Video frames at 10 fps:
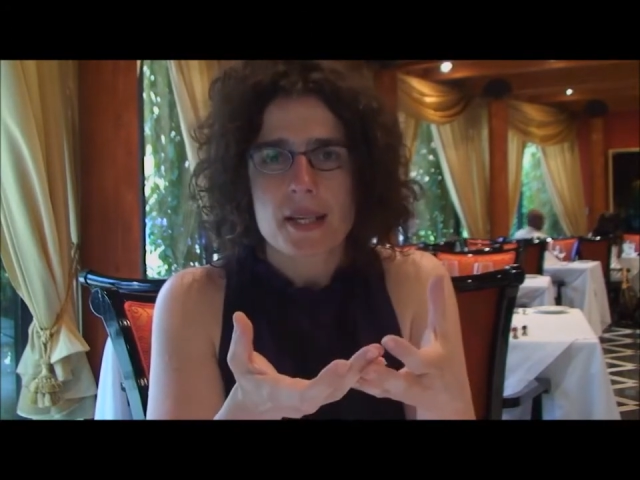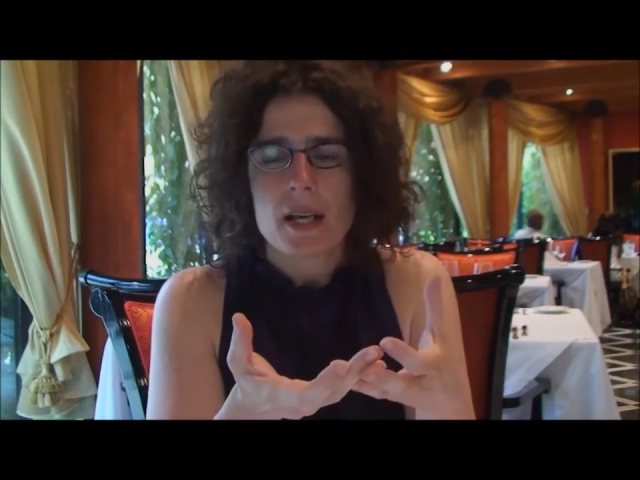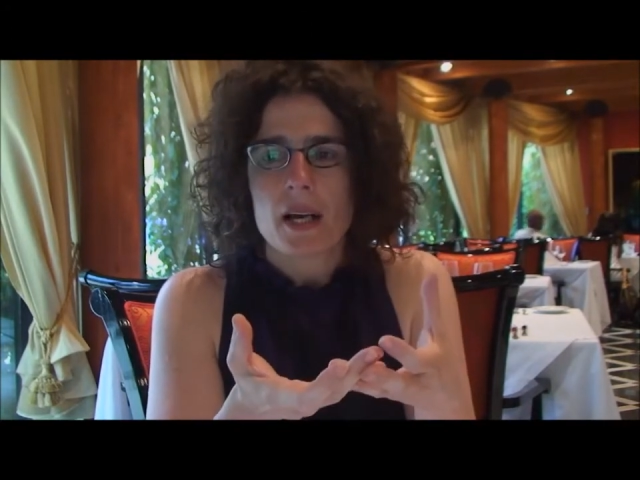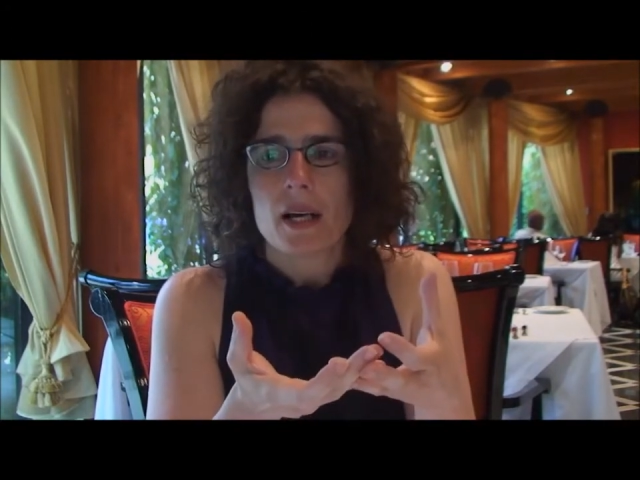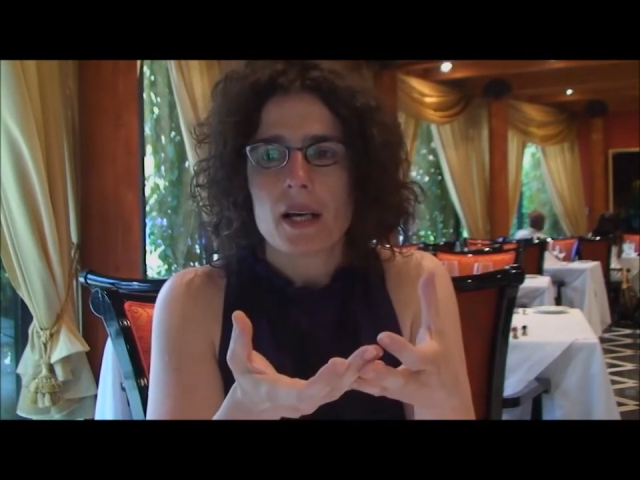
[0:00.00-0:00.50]

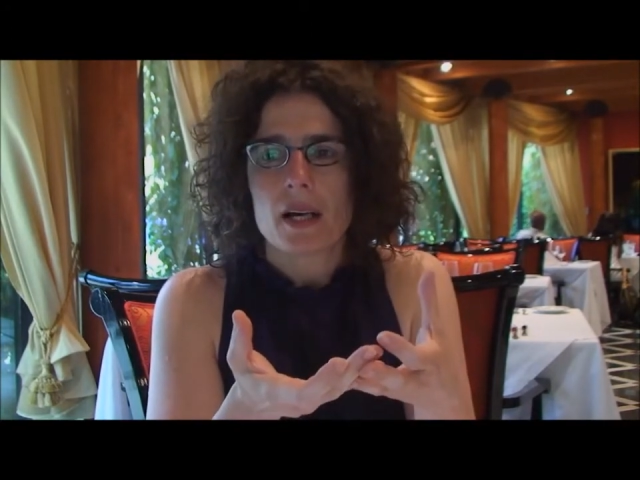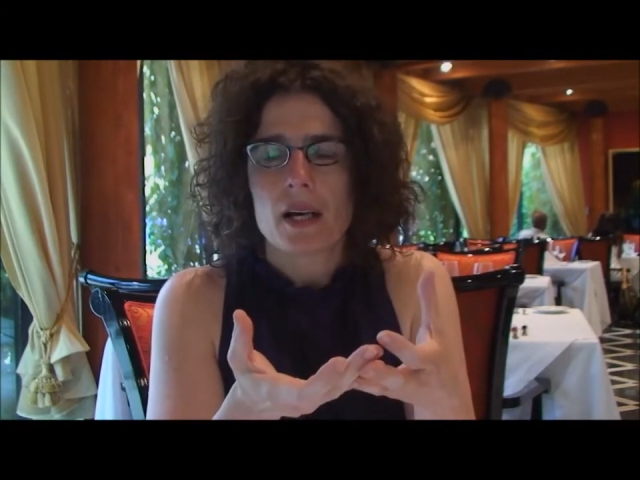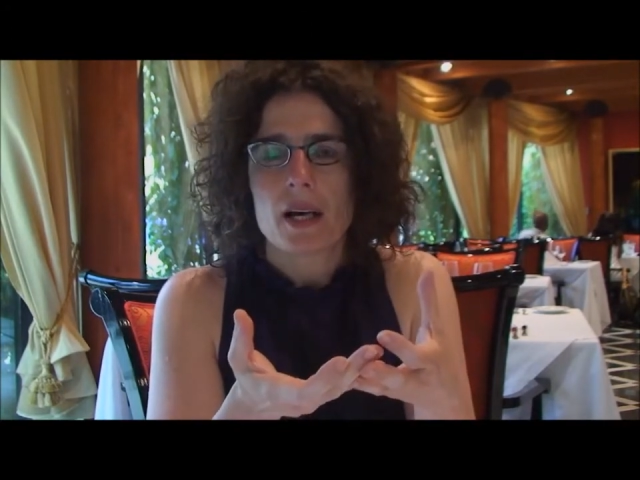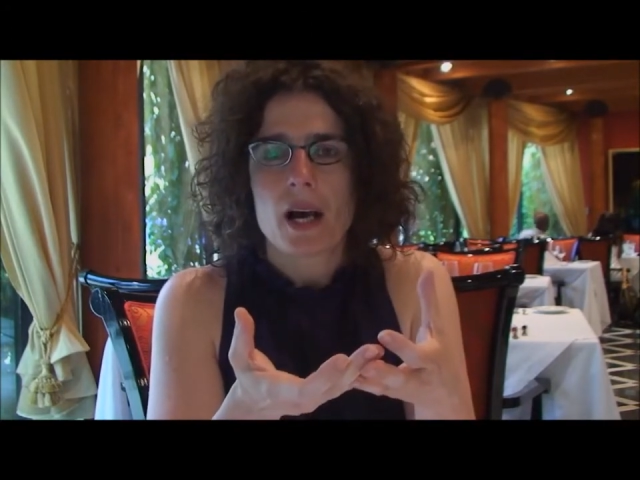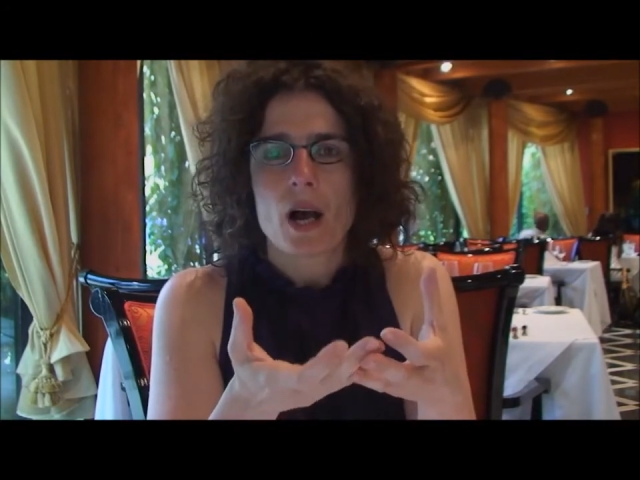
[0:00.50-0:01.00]

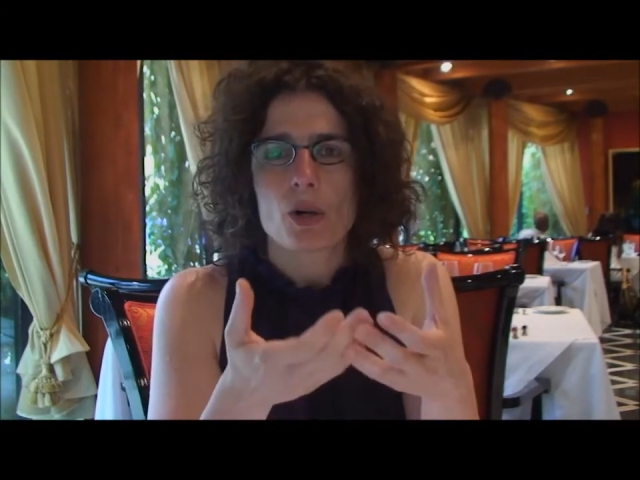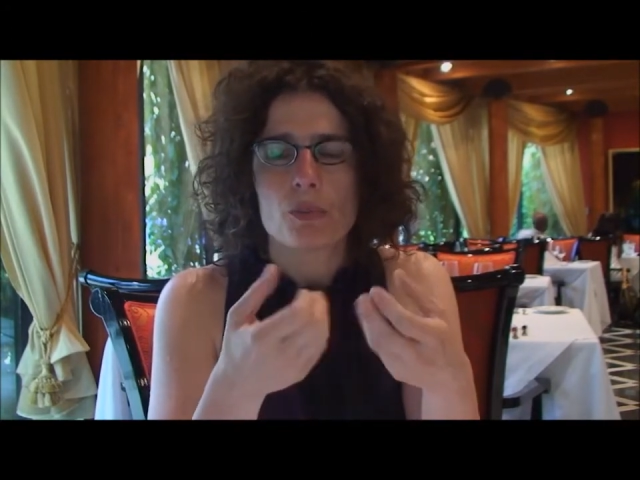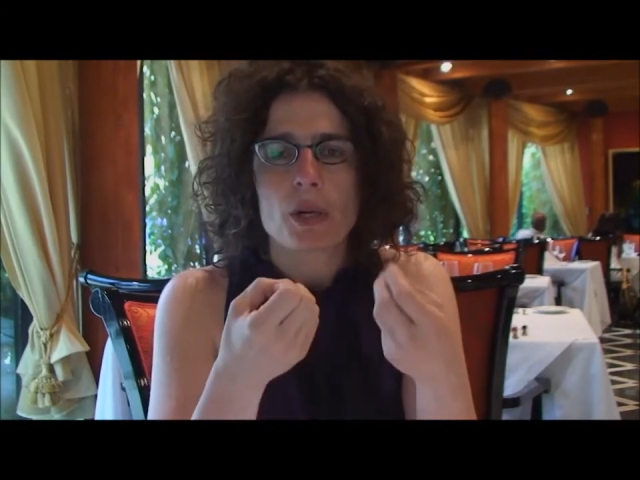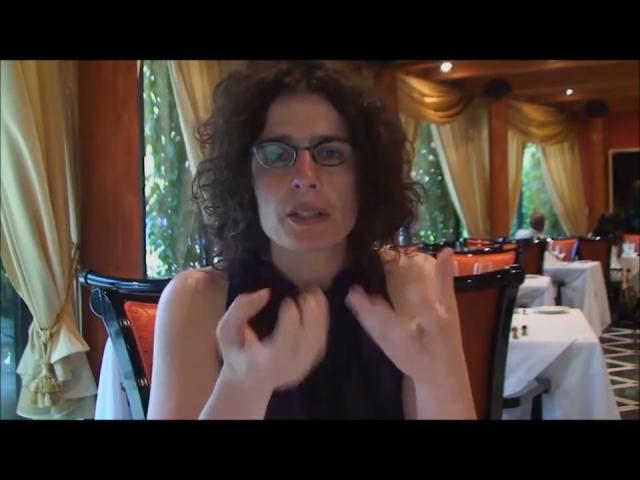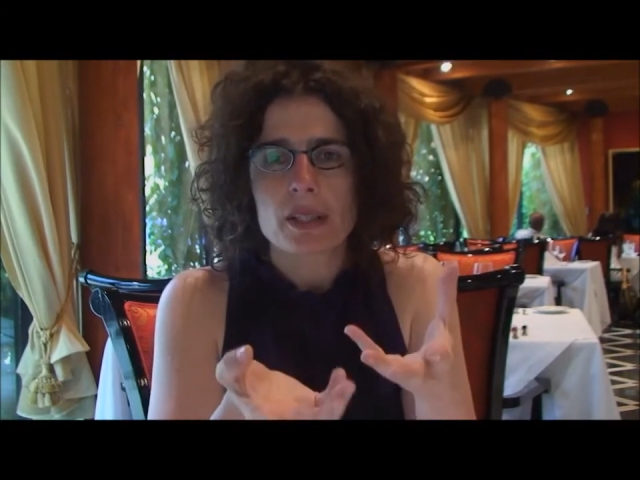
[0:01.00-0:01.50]
our
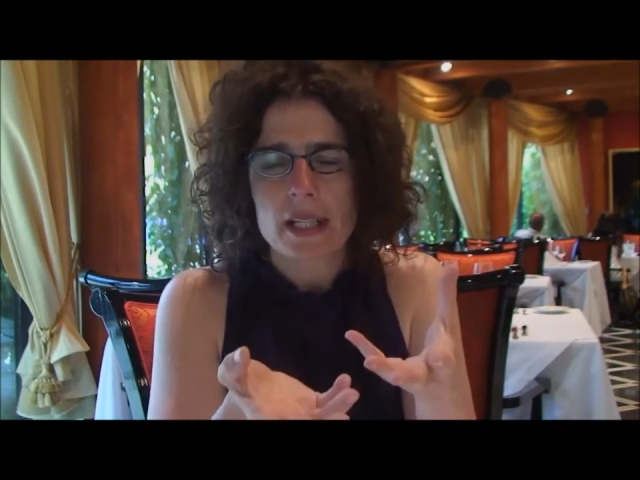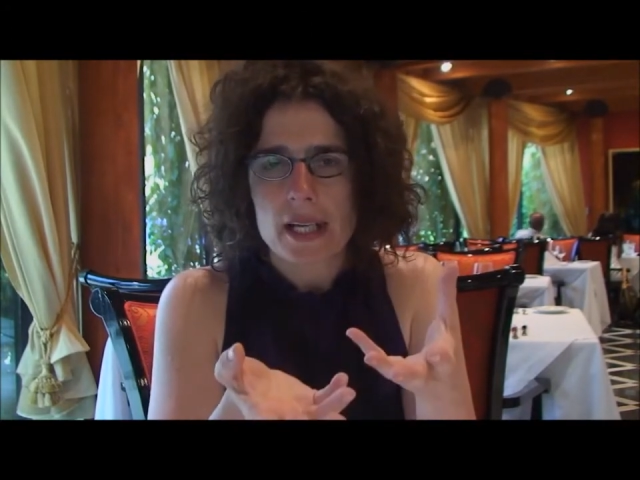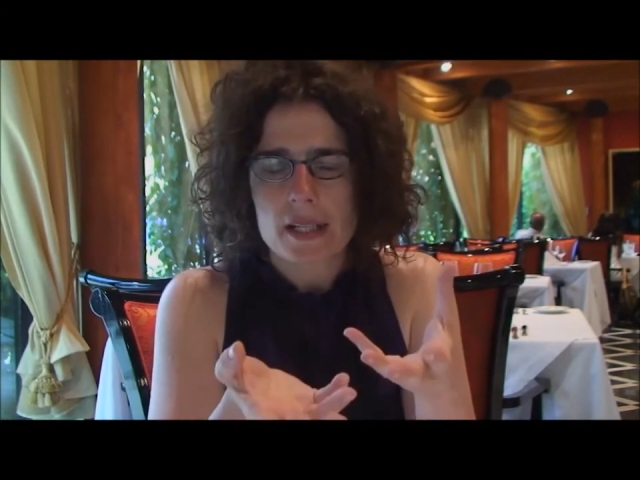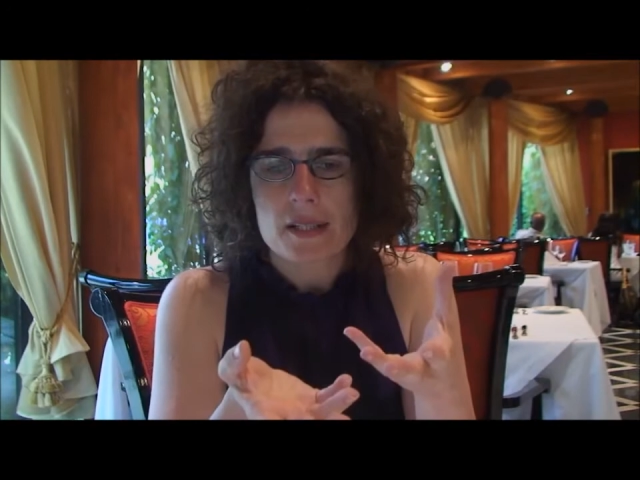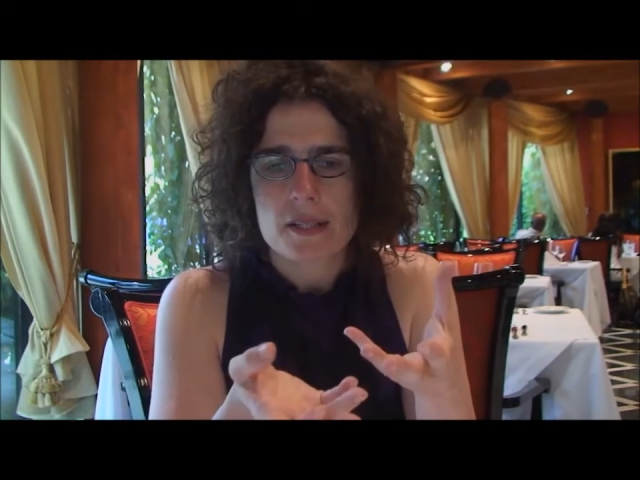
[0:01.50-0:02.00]

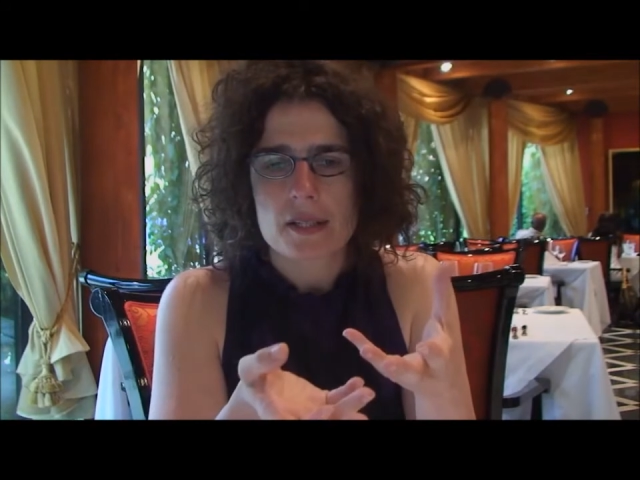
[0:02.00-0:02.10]
motherland's